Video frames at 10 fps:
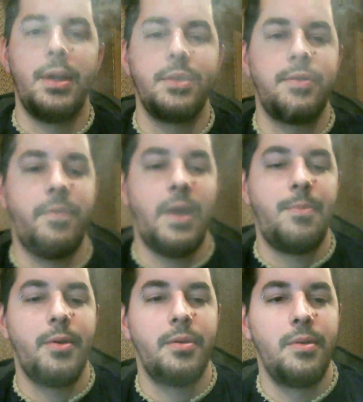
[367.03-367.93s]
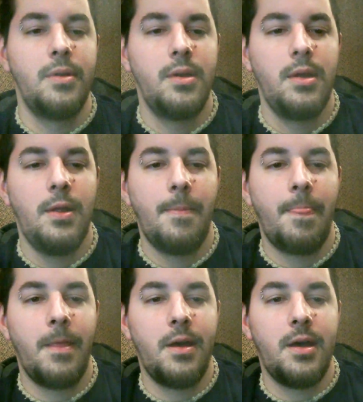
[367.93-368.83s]
Good amounts of vapor,
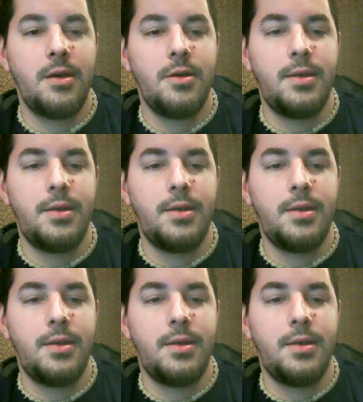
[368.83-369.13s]
uh,